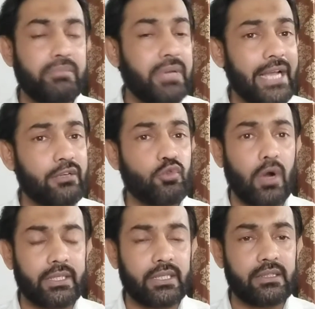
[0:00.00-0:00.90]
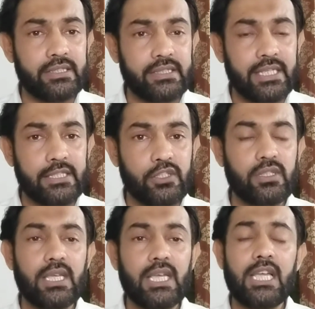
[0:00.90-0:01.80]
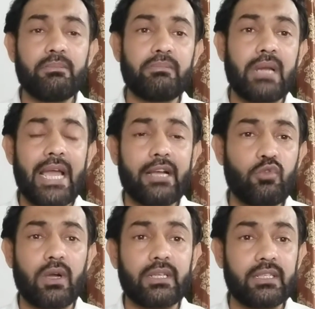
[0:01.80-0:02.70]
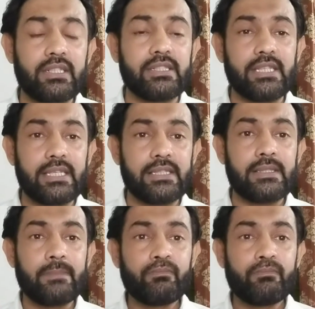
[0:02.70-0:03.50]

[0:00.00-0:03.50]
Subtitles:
black quarter disease. In black quarter disease,